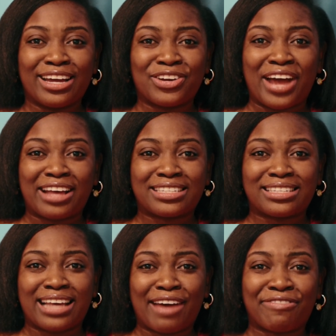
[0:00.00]

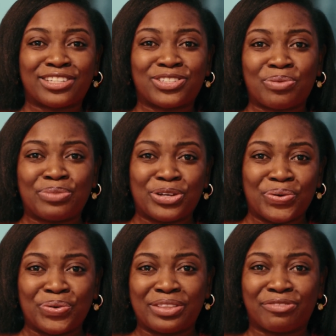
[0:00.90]

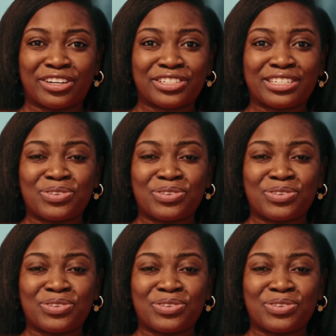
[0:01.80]
FSW, the Federal